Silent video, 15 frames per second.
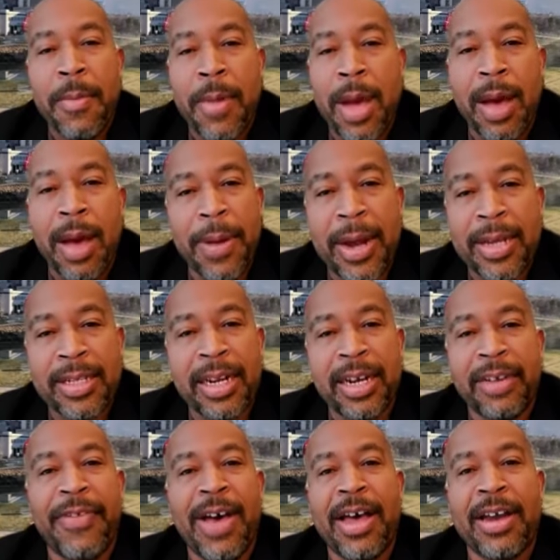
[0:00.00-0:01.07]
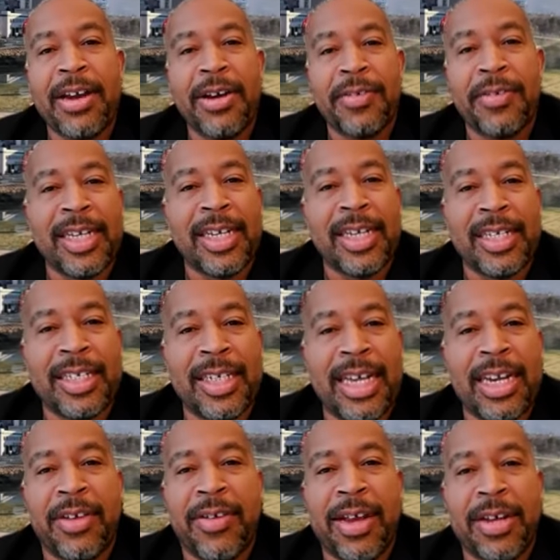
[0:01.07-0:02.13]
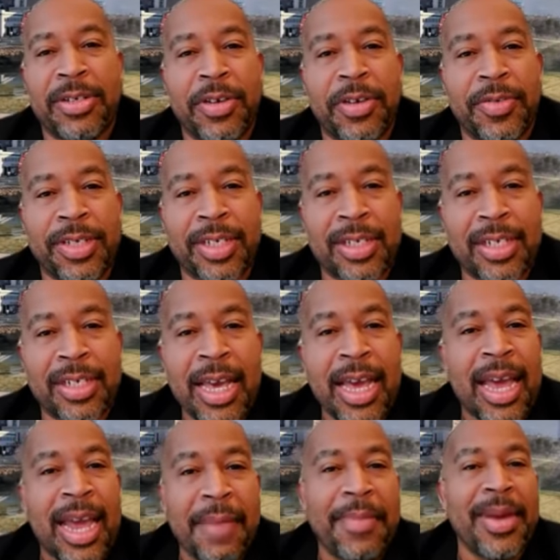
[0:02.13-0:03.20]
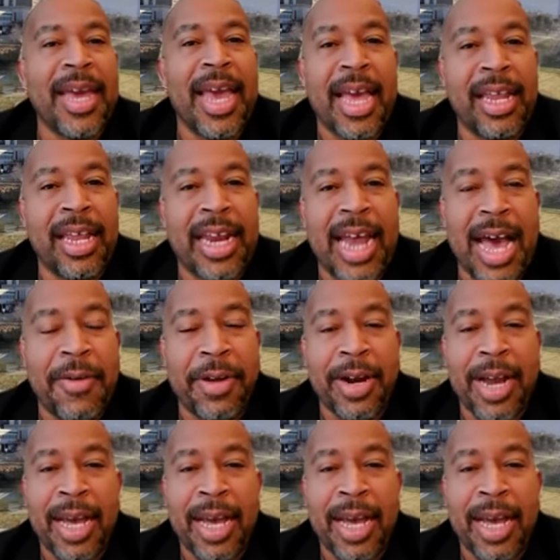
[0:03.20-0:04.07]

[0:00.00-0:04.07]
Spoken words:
president and founder of CDC Integrated Services, and me, Elliot Howard.